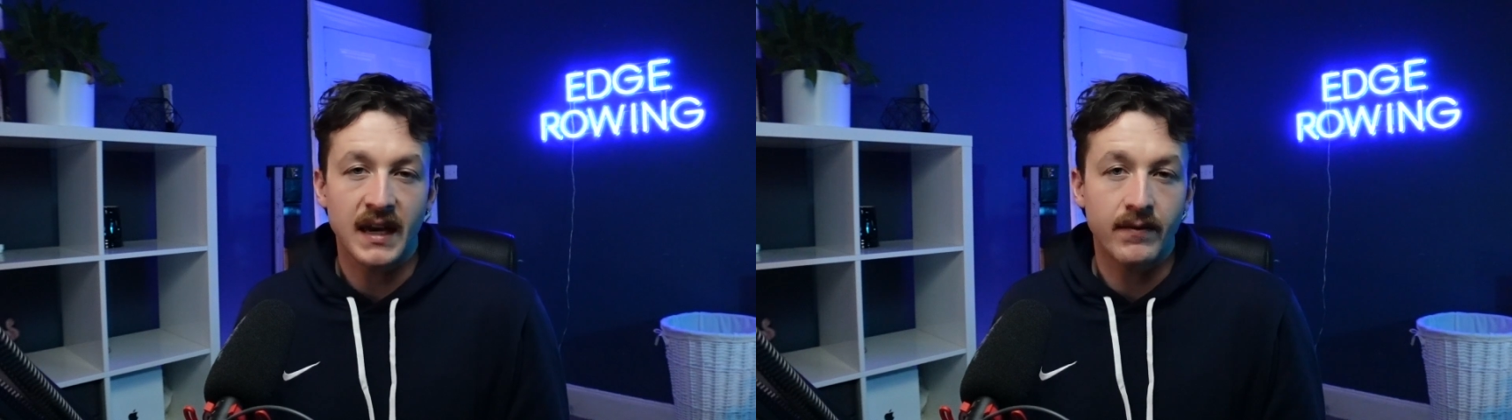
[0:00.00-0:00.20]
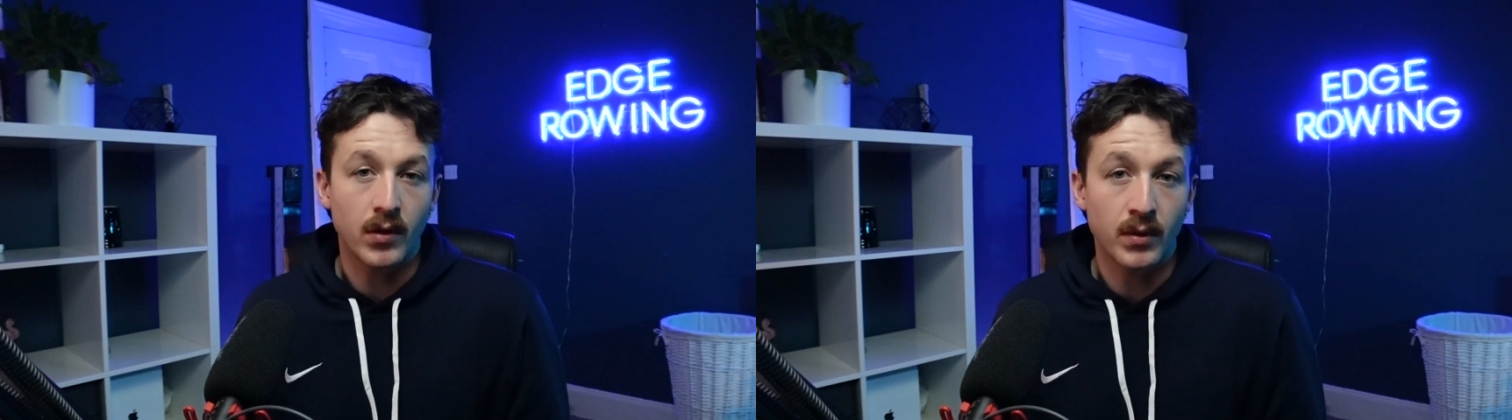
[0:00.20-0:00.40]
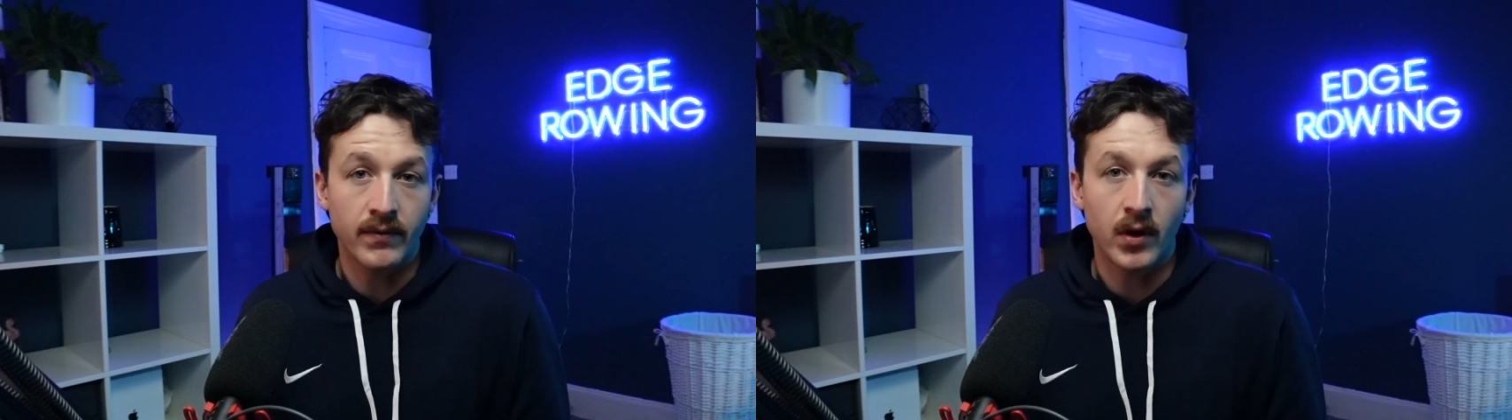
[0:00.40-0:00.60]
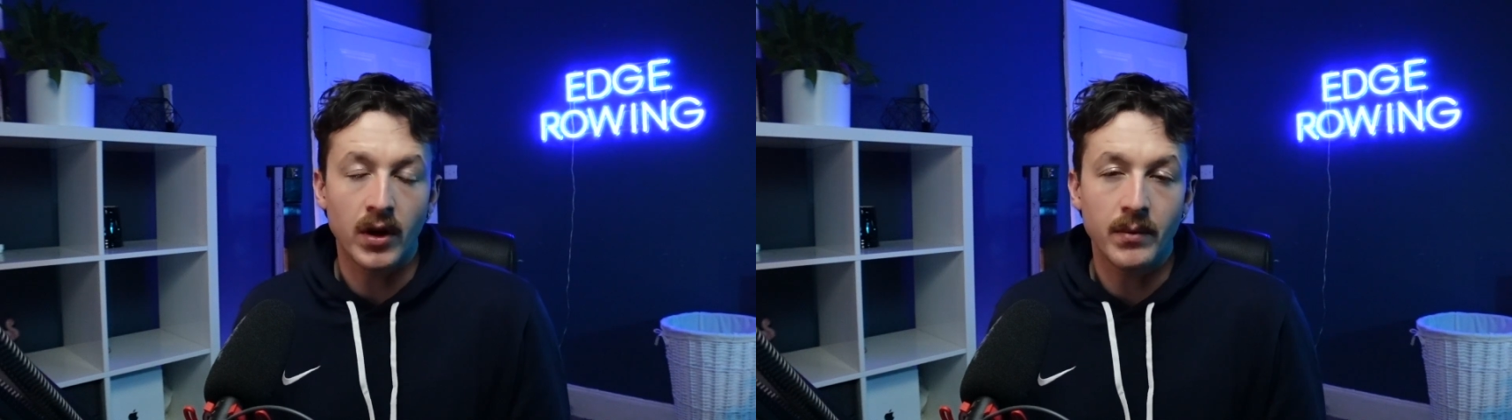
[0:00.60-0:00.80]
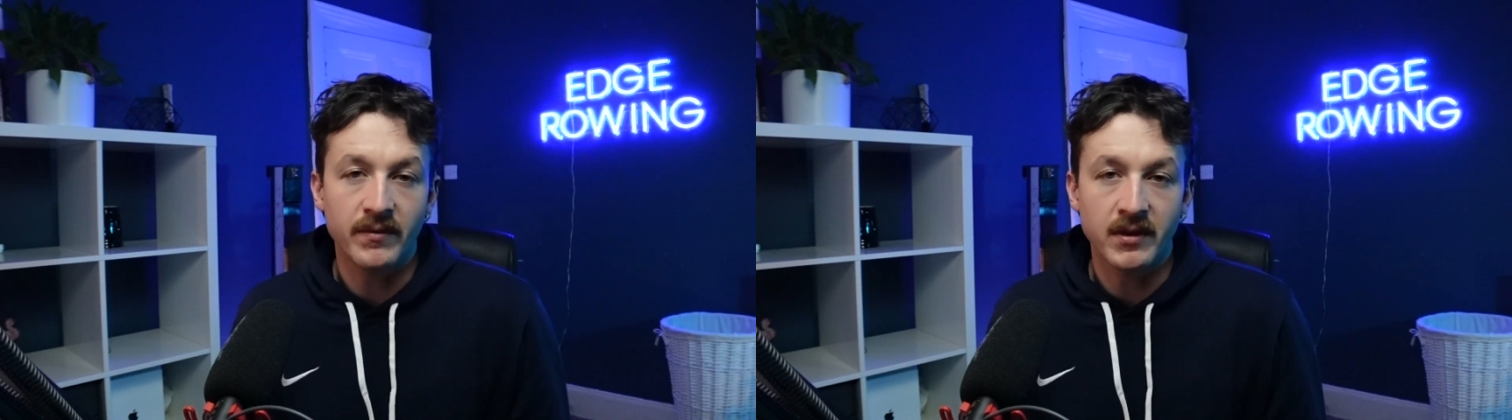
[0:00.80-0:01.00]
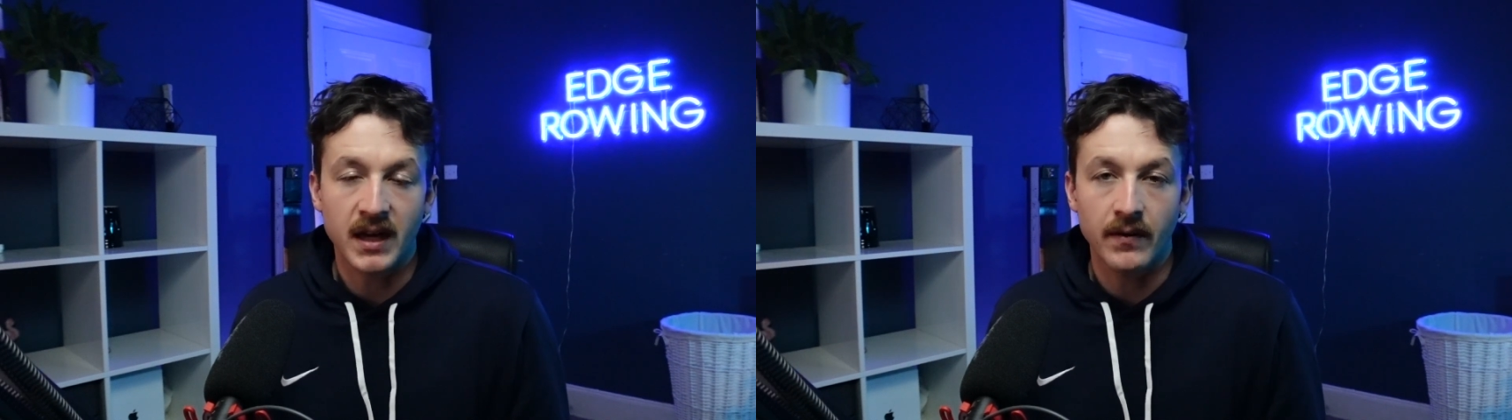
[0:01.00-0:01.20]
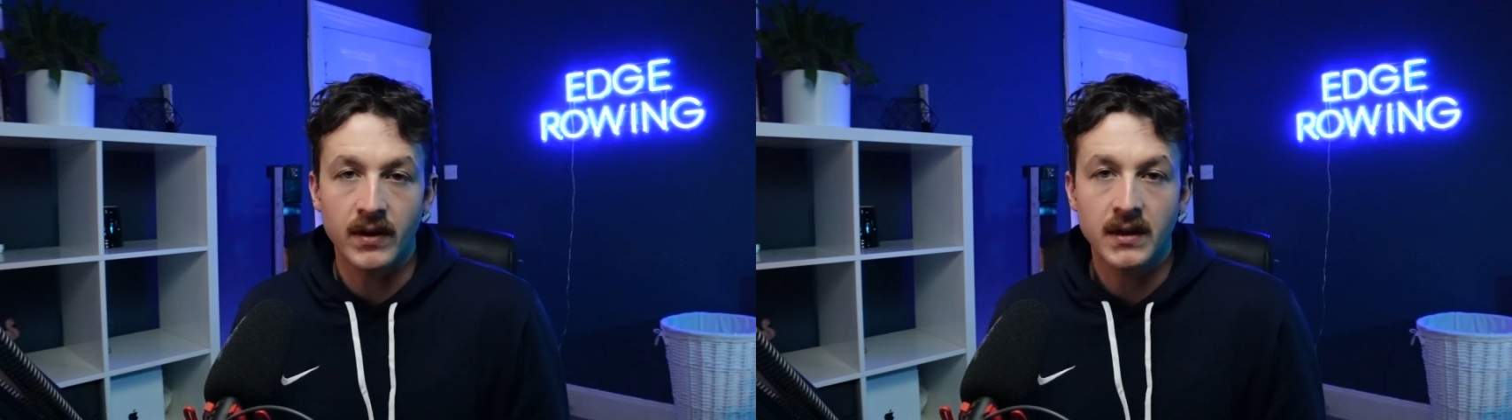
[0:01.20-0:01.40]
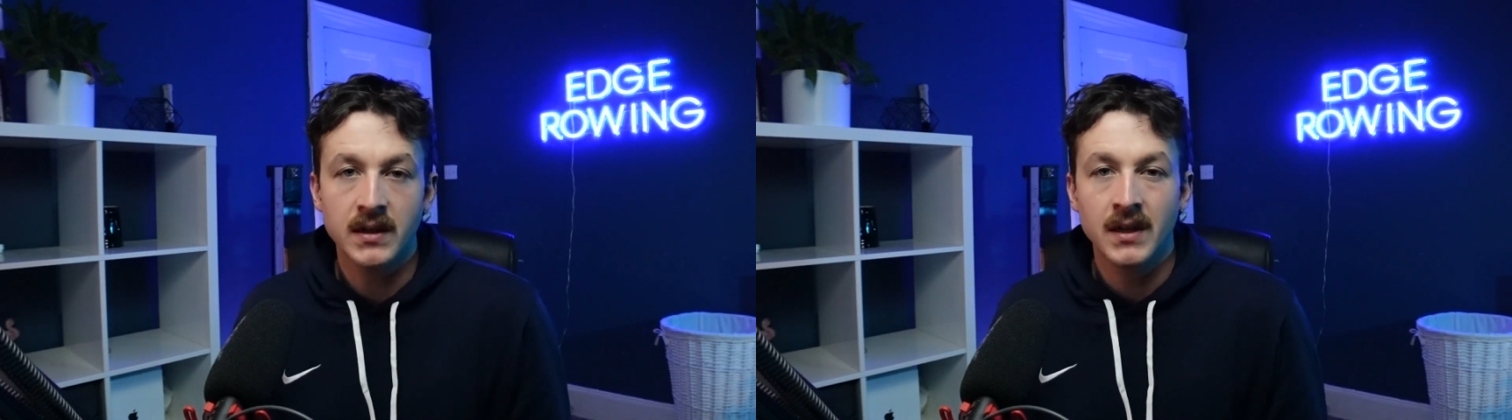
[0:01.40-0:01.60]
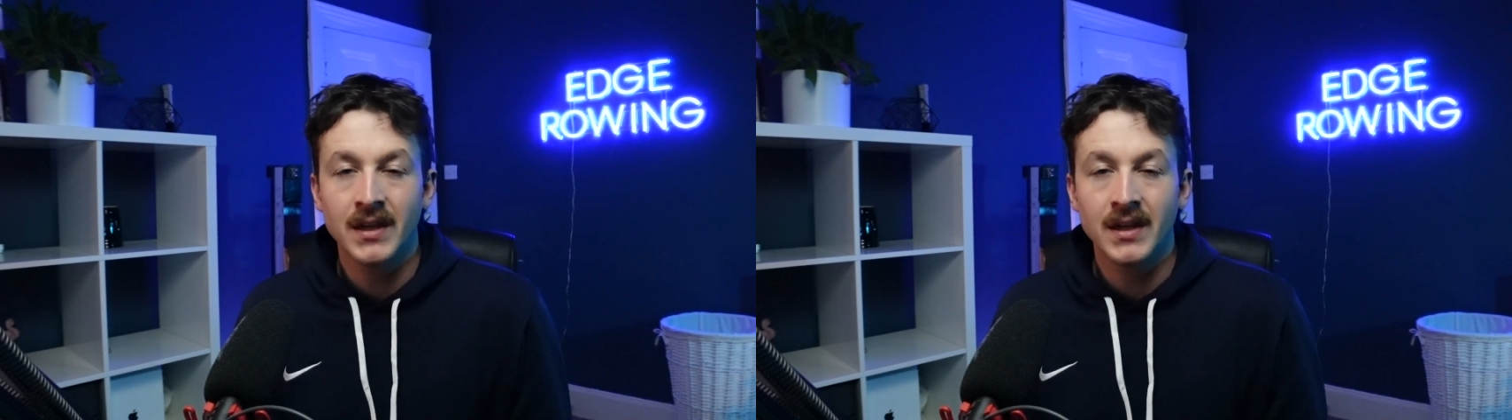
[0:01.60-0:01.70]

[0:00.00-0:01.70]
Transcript: to have lower volume and recover,